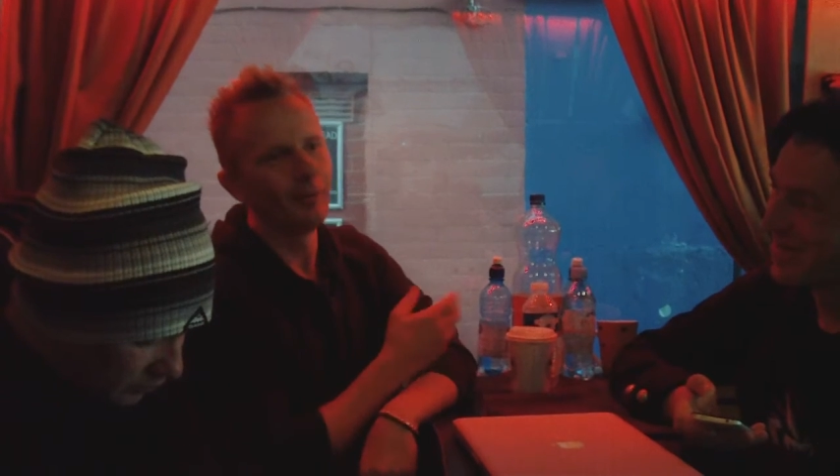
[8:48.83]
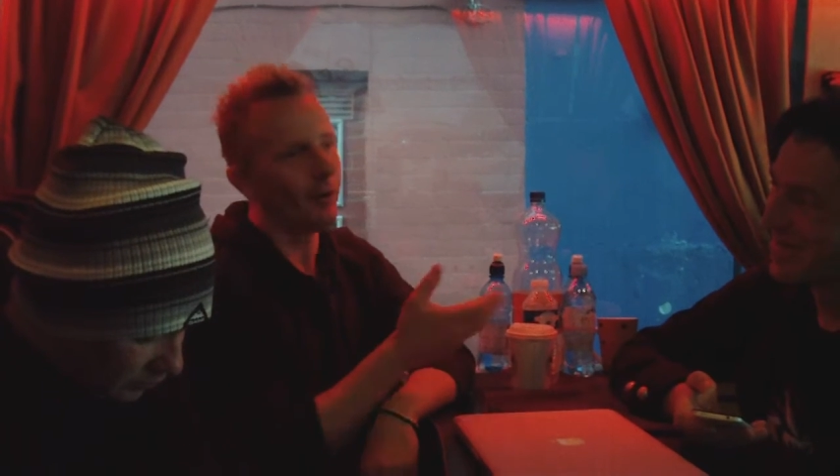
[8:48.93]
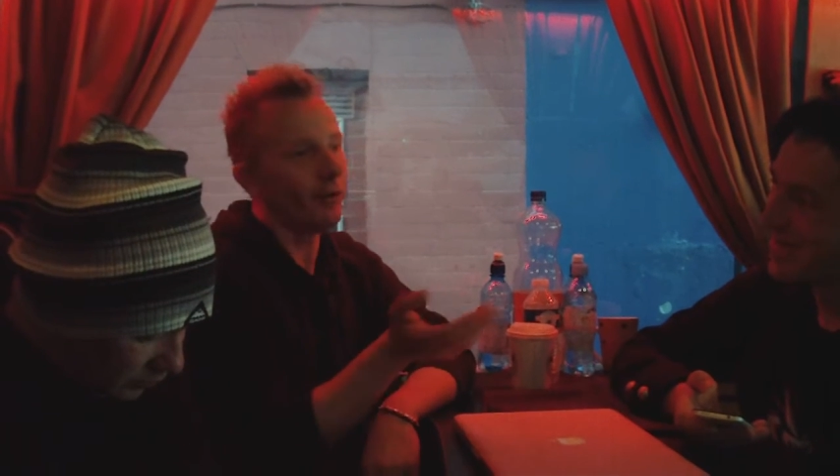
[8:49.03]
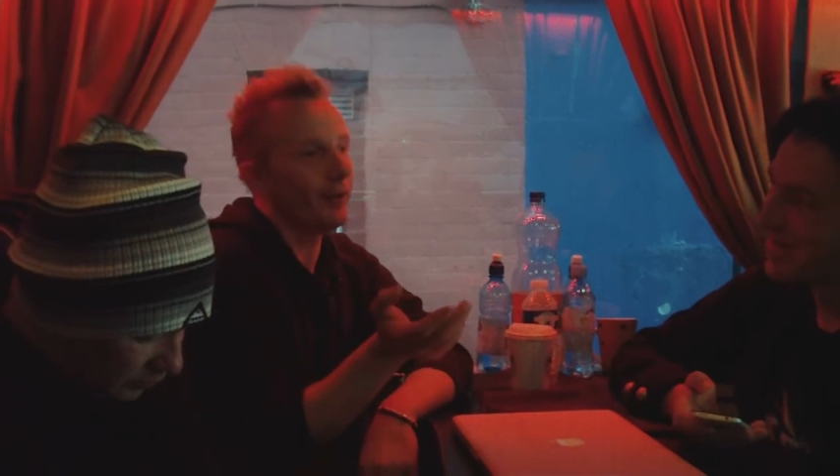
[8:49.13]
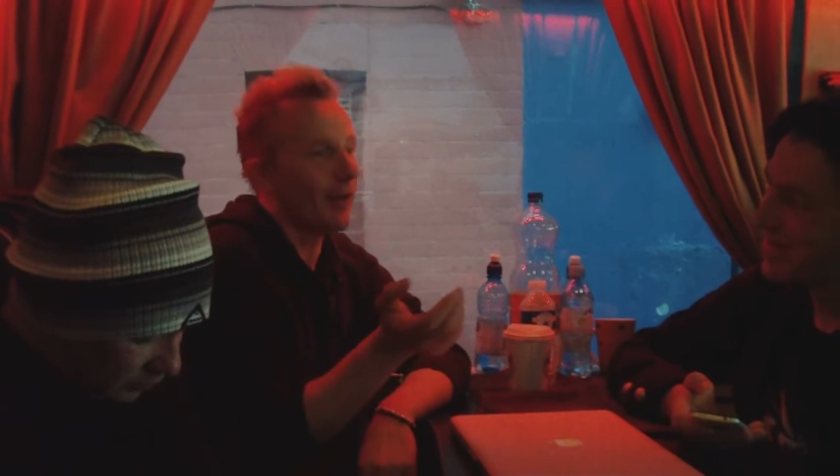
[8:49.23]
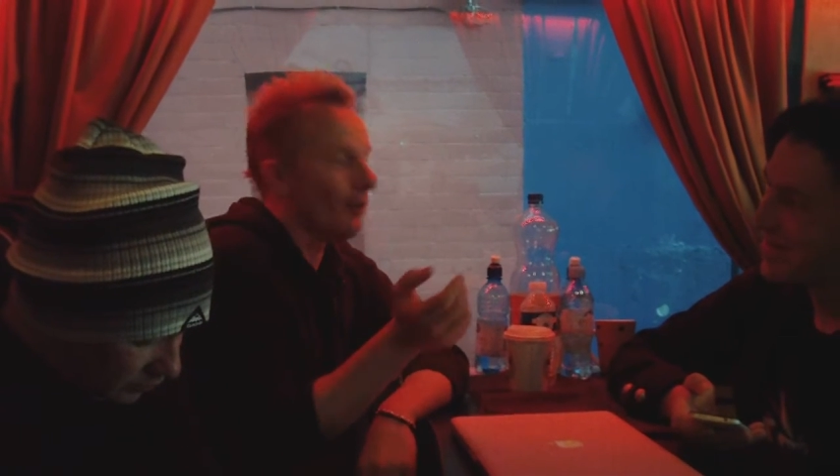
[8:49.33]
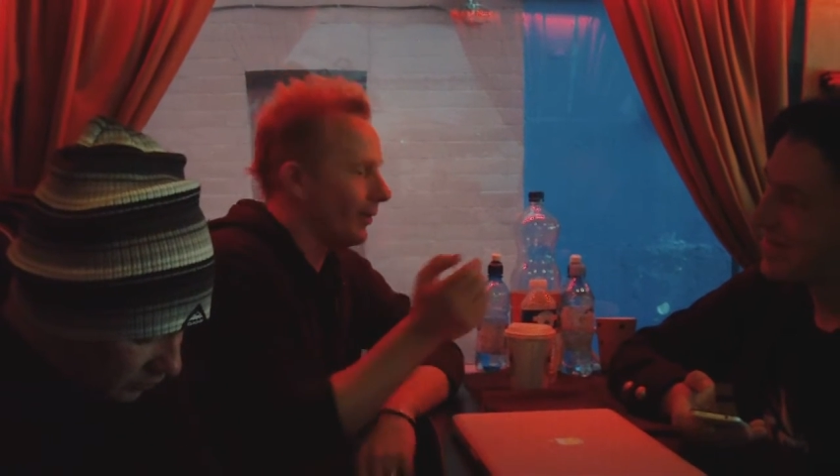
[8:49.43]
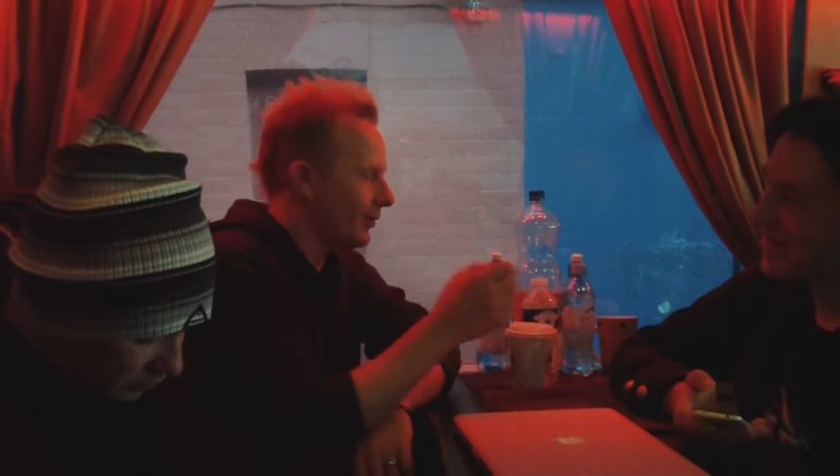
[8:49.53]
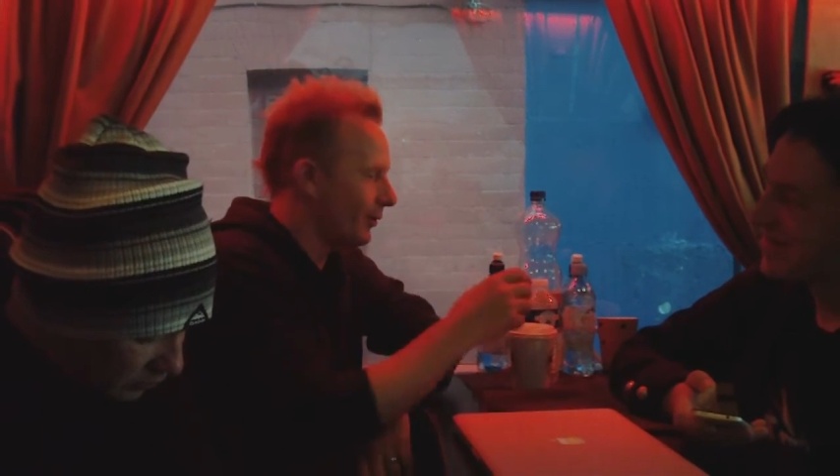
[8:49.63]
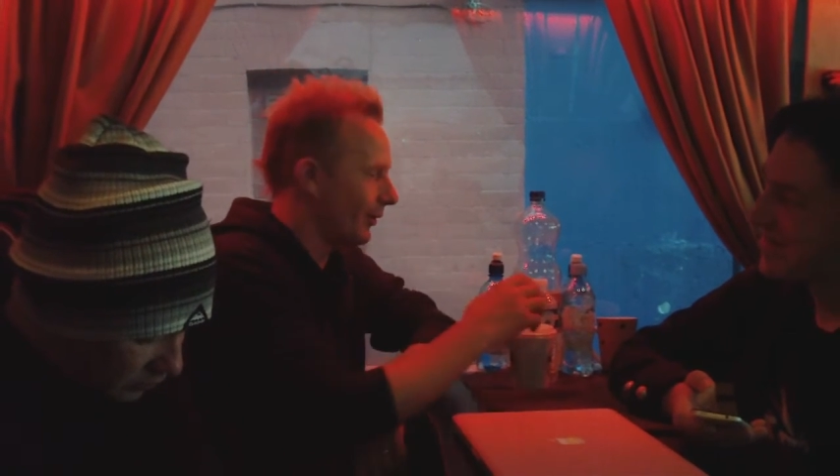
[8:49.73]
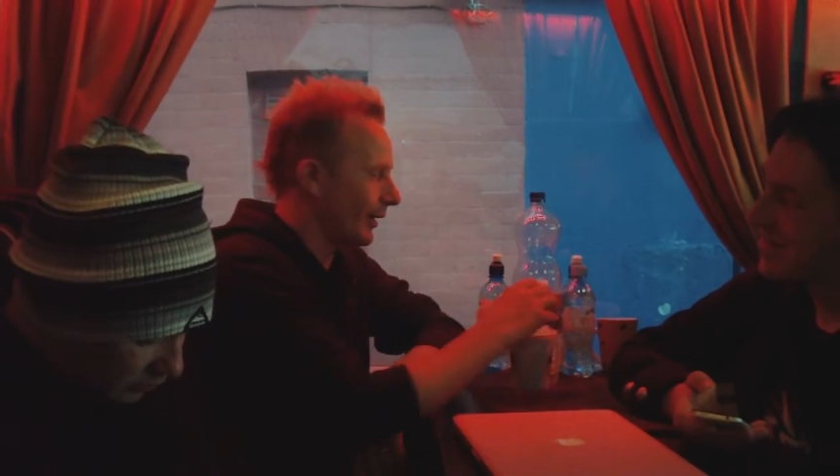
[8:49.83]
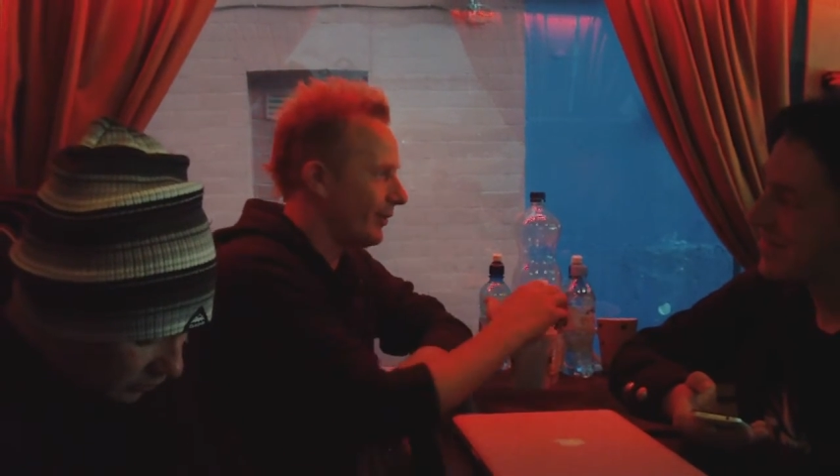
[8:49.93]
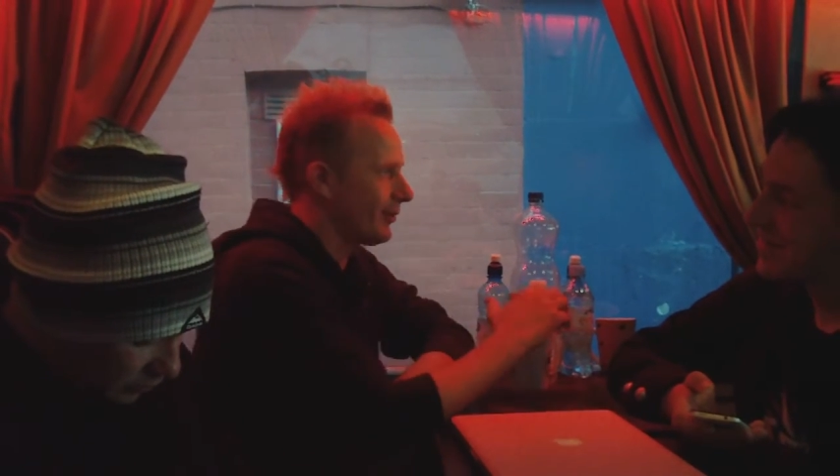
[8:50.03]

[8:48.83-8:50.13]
but I think they all enjoy it. It's